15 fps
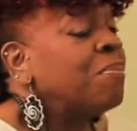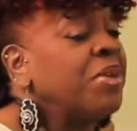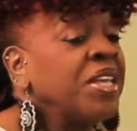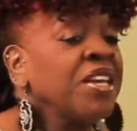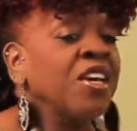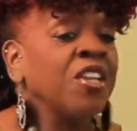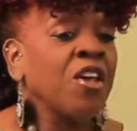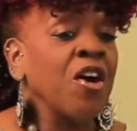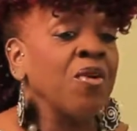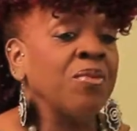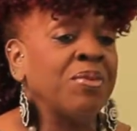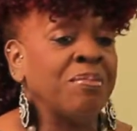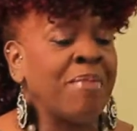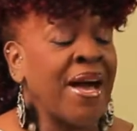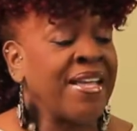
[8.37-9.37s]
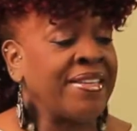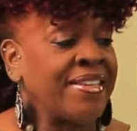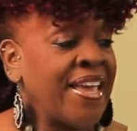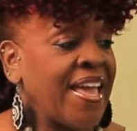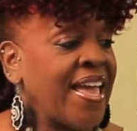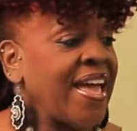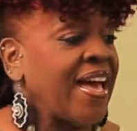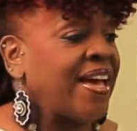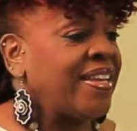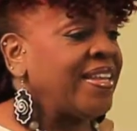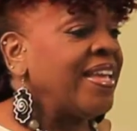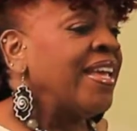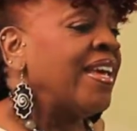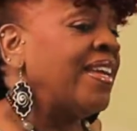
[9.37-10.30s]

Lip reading: being along with my dad,